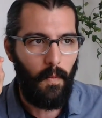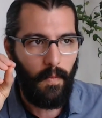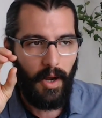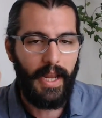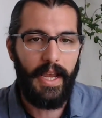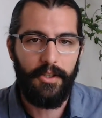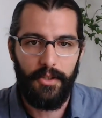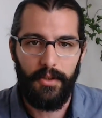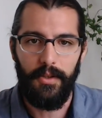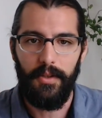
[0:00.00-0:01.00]

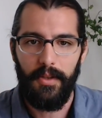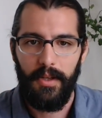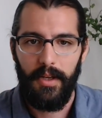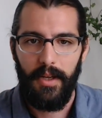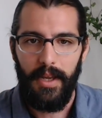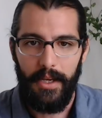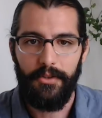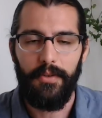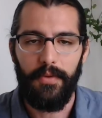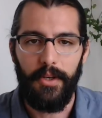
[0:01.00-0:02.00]
occasional
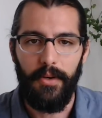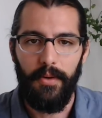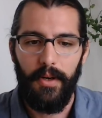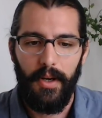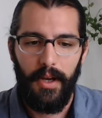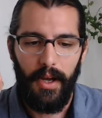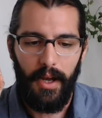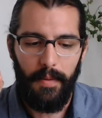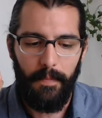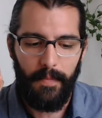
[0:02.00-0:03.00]
issue for you,
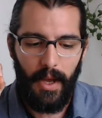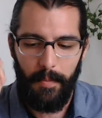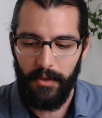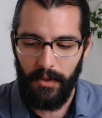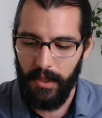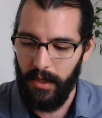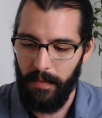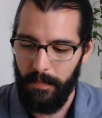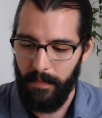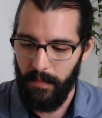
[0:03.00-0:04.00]
I'm also going to
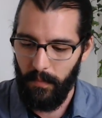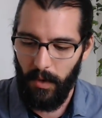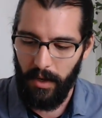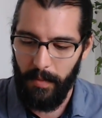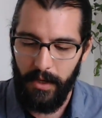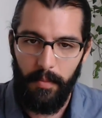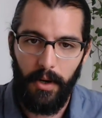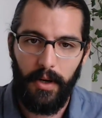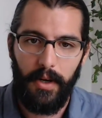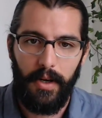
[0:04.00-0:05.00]
recommend a
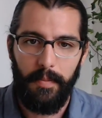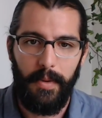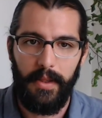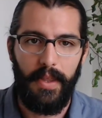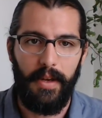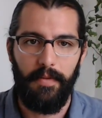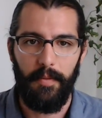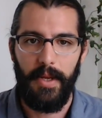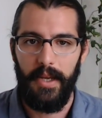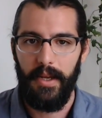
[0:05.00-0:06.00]
book that for
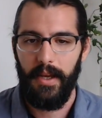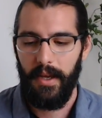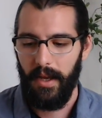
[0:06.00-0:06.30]
me,